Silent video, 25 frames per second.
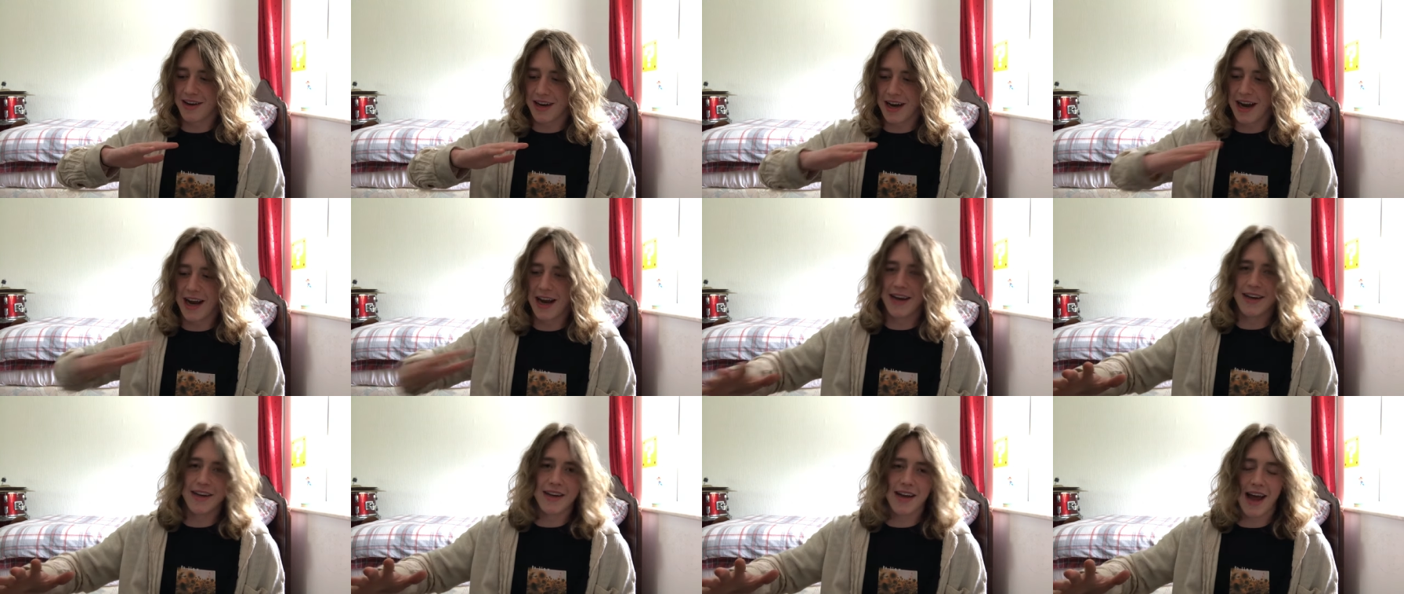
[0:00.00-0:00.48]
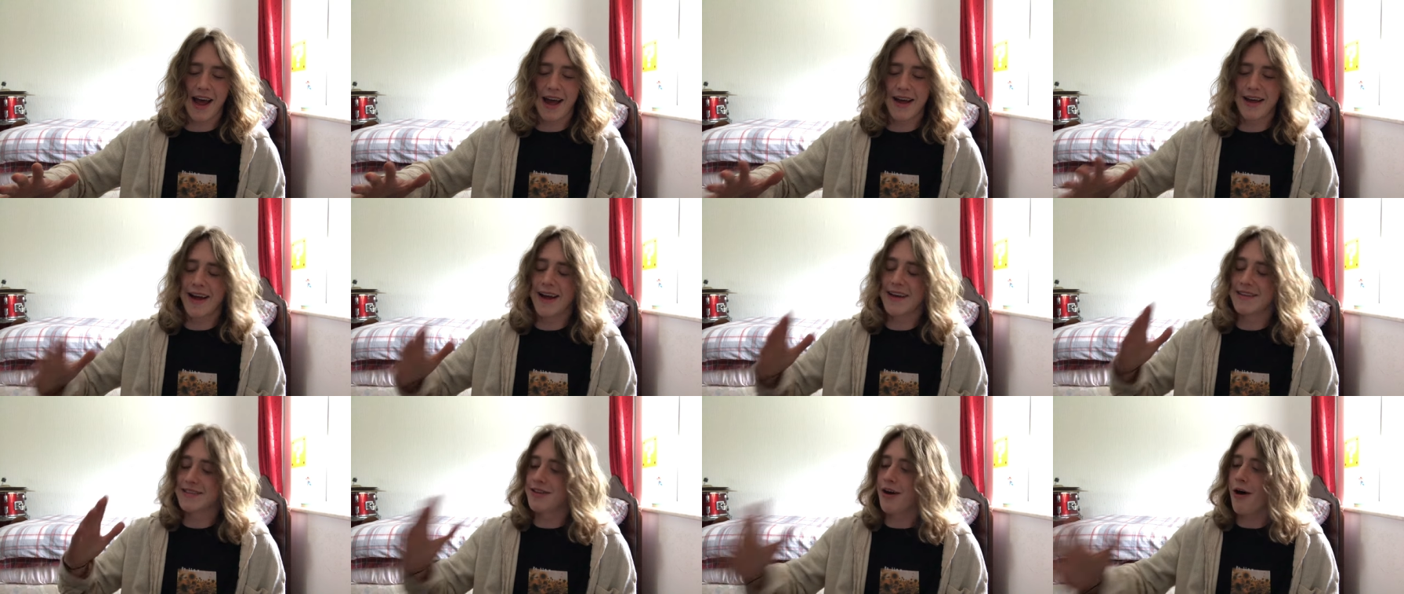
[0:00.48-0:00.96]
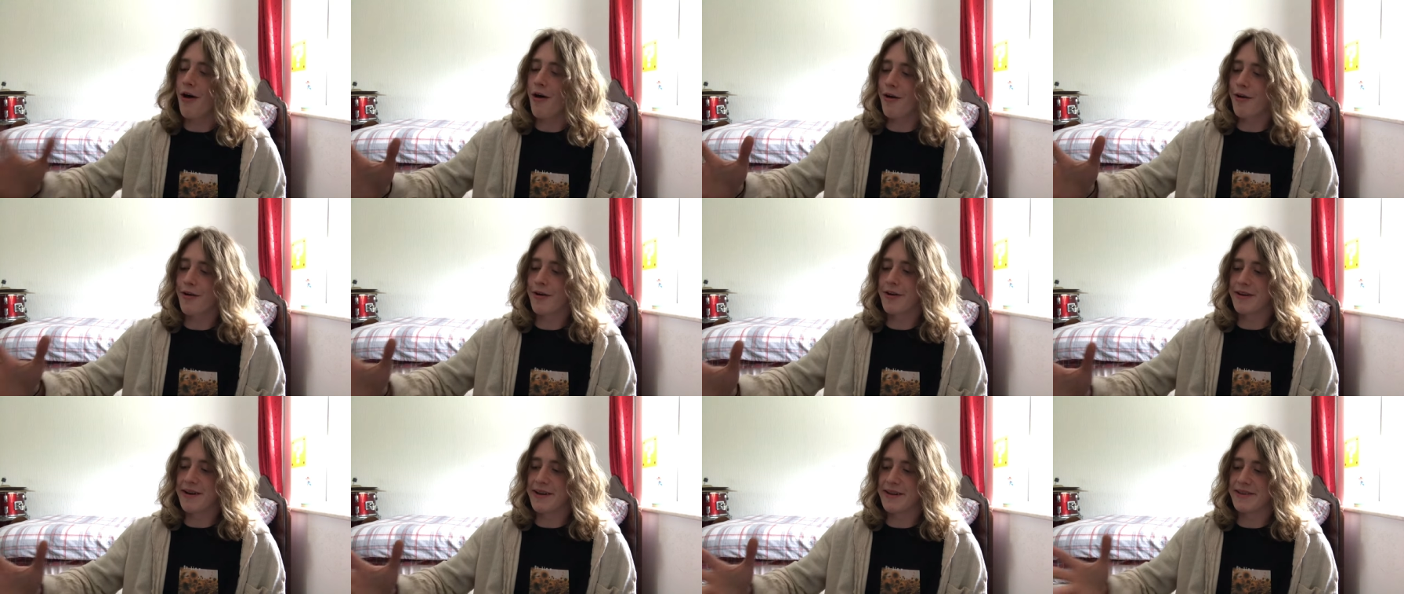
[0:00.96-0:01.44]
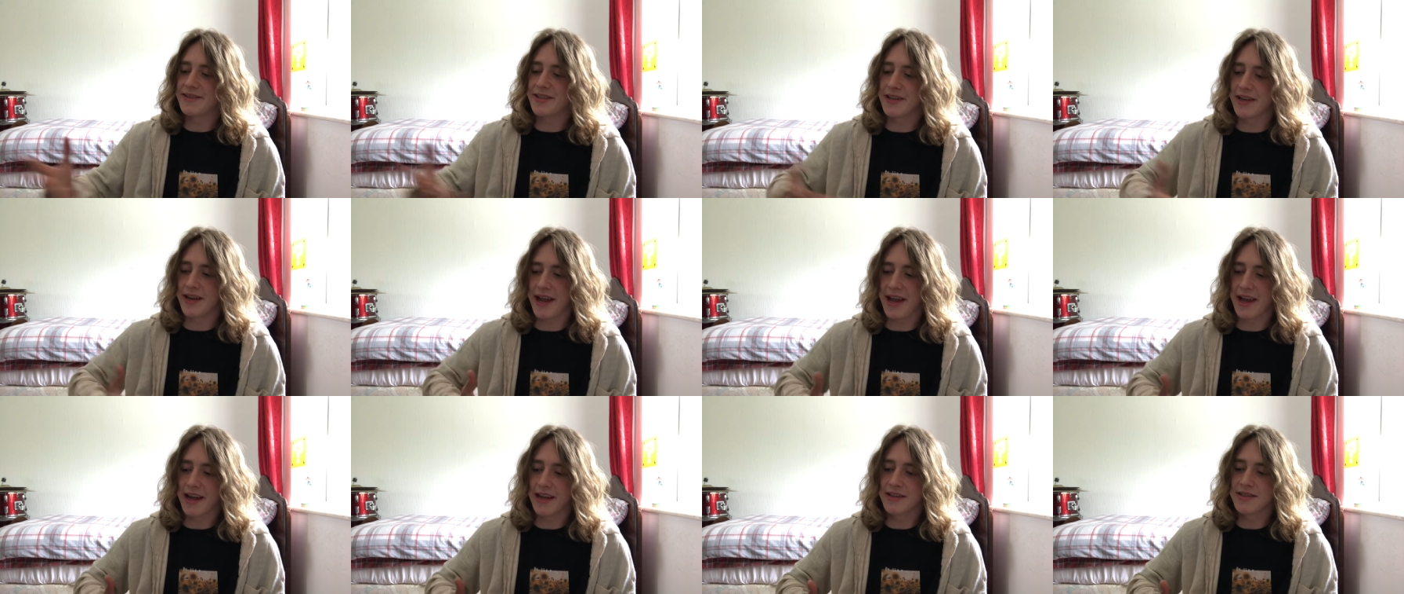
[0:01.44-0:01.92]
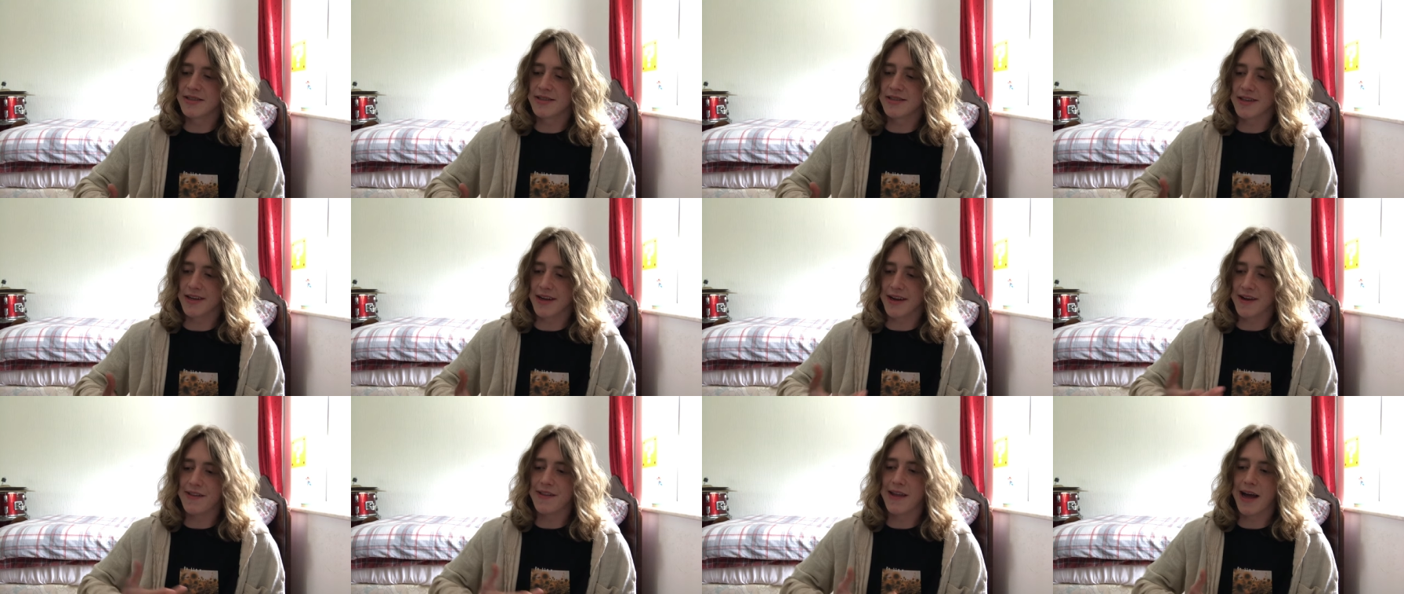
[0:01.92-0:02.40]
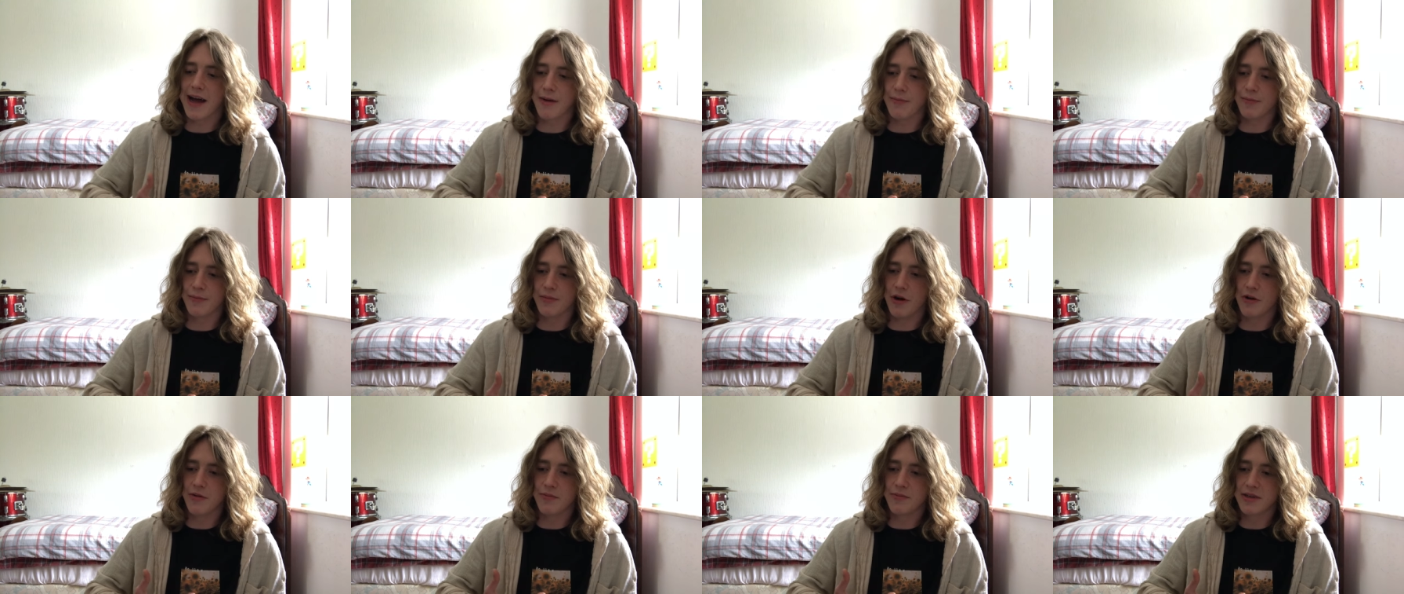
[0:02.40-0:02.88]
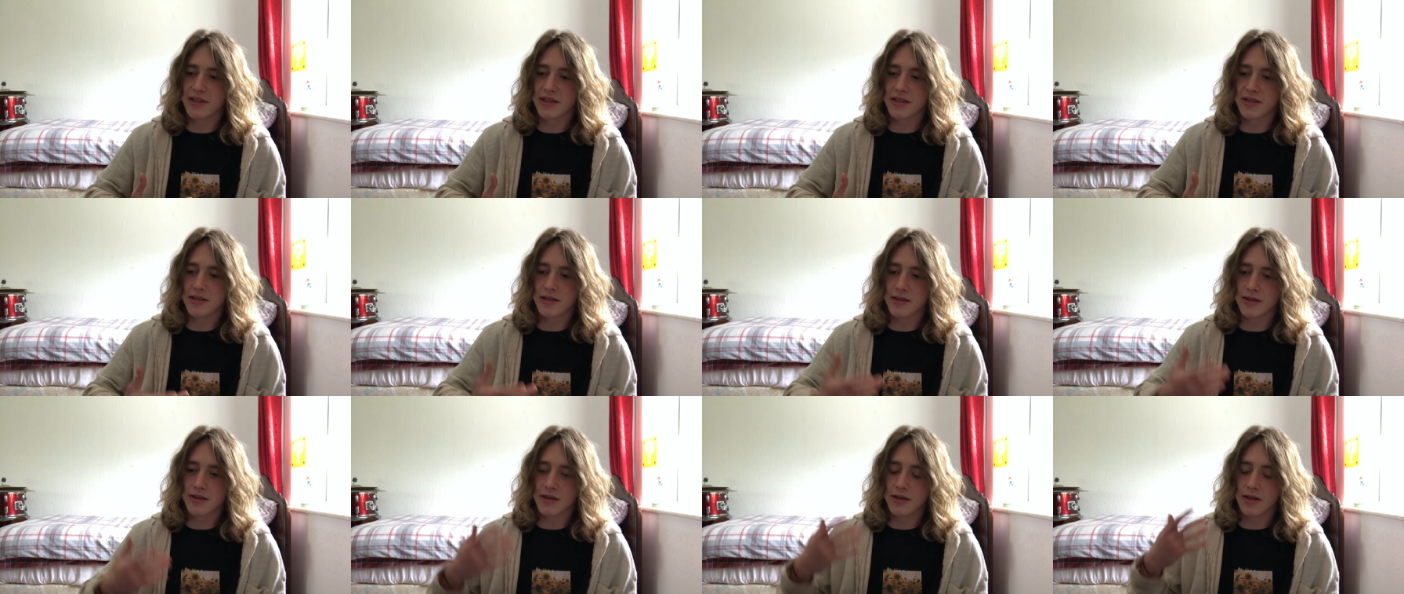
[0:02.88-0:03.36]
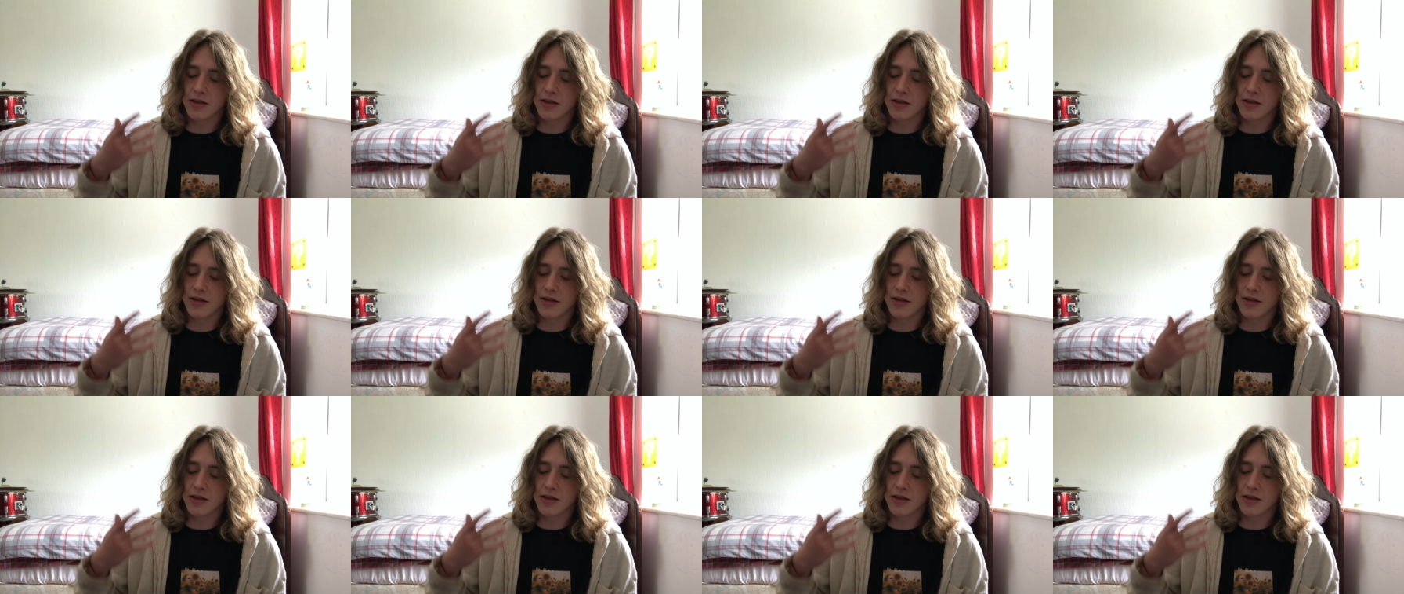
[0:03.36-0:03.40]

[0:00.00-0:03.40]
And as hard as it is in that moment,